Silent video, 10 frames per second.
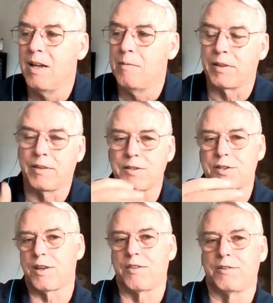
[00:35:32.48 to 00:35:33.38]
But there's
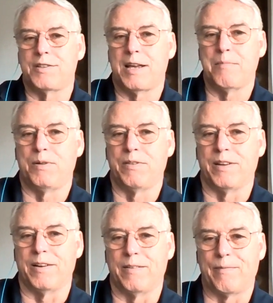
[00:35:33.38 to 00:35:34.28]
this other temple
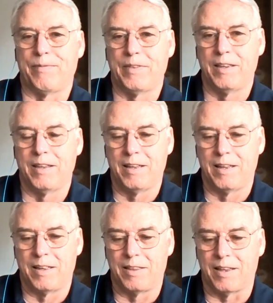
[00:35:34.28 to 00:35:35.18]
there
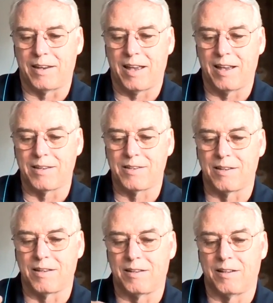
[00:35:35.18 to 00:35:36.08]
that has
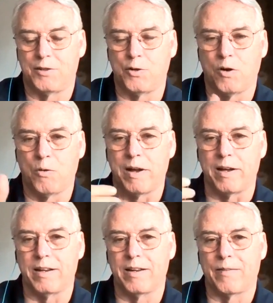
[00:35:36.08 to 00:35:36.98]
a
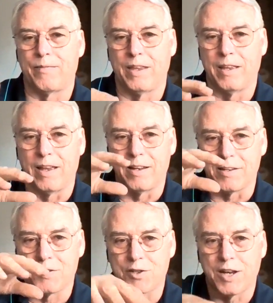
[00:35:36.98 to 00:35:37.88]
doorway and a
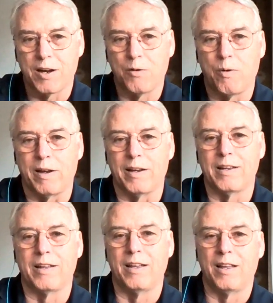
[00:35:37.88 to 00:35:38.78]

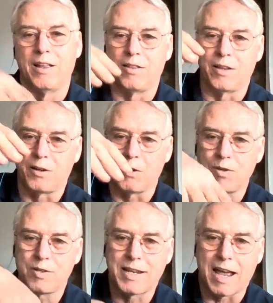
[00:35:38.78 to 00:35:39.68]
stairway that
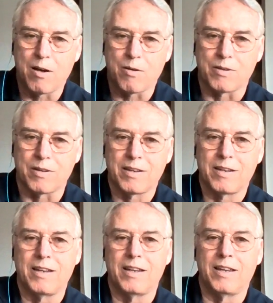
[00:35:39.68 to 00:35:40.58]
goes down
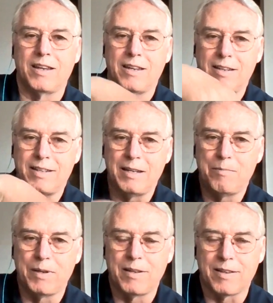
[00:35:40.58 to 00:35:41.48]

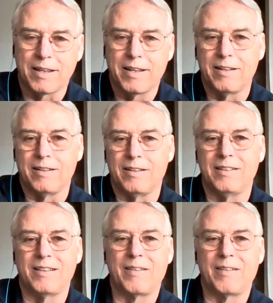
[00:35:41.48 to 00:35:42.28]
deep into the hill,